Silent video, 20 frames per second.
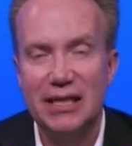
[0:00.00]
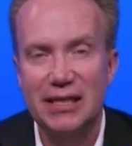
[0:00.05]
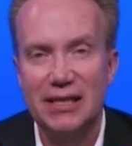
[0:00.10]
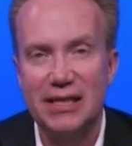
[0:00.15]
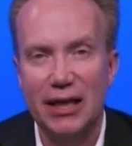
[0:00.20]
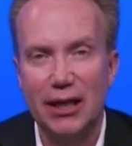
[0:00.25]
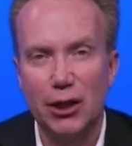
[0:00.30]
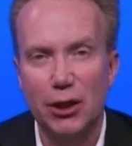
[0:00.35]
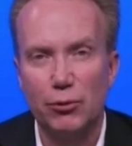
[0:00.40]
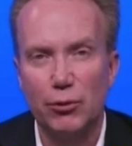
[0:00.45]
the
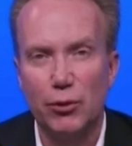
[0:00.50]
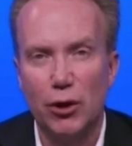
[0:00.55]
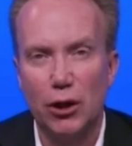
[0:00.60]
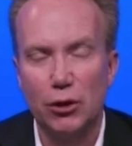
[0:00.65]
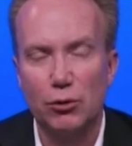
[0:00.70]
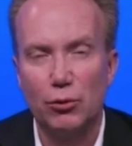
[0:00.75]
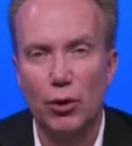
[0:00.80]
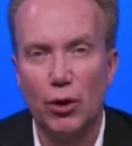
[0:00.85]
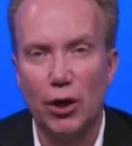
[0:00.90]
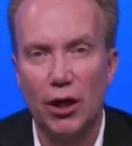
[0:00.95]
Second
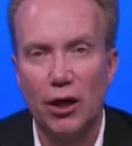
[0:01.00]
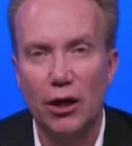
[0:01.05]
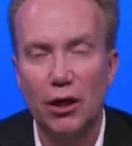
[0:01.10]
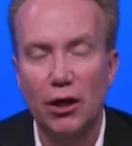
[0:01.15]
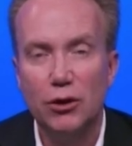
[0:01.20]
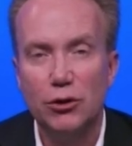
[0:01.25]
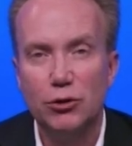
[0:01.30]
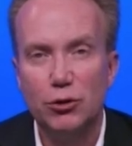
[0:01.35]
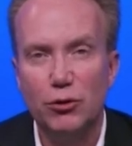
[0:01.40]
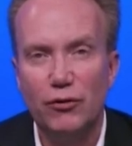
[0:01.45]
World War
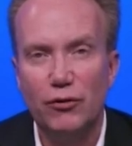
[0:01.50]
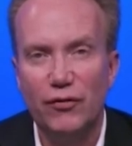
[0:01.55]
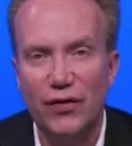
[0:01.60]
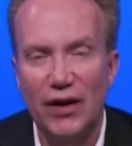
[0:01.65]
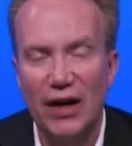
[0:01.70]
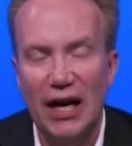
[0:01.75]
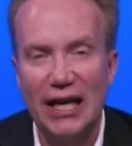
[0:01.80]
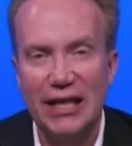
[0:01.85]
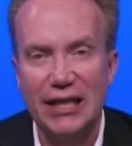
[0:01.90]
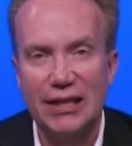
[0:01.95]
to
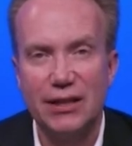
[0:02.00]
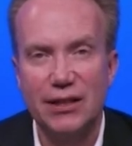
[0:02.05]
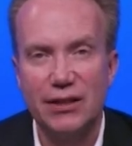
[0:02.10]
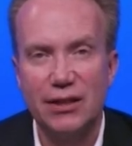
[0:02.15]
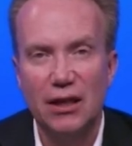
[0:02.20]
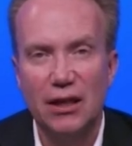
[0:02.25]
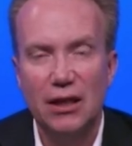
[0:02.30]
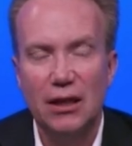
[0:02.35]
fight